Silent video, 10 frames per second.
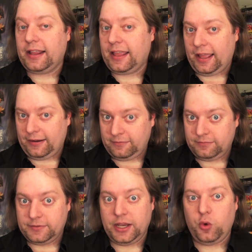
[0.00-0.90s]
again,
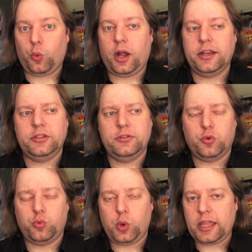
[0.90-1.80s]
didn't want to
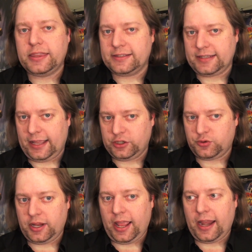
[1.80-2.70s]
direct this
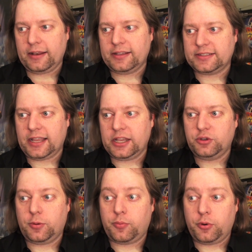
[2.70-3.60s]
entry, and decided
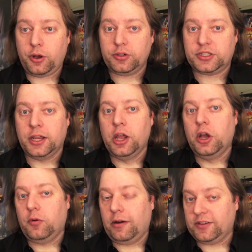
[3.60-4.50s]
to approach
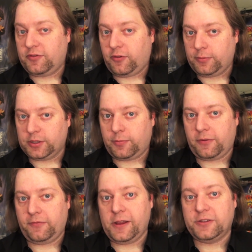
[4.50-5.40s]
one of his former
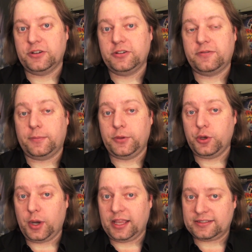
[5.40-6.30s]
professors from
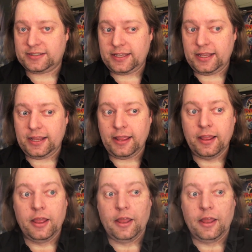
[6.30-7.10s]
USC,